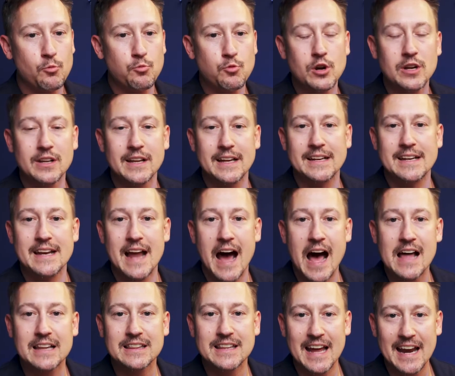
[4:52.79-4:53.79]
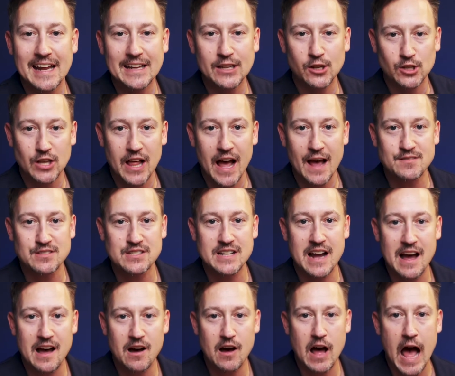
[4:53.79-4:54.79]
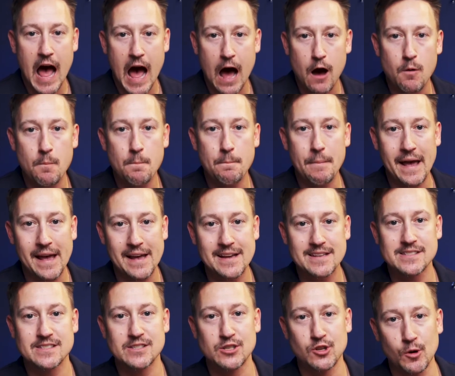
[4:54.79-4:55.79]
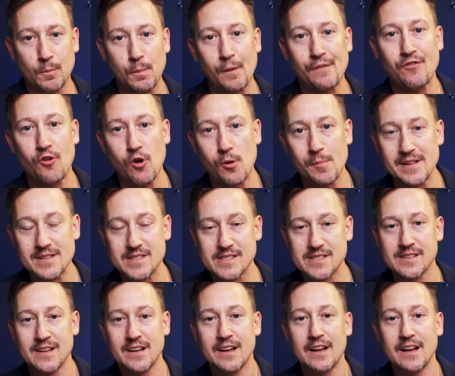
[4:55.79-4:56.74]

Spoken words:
really not letting your lifestyle outpace your performance.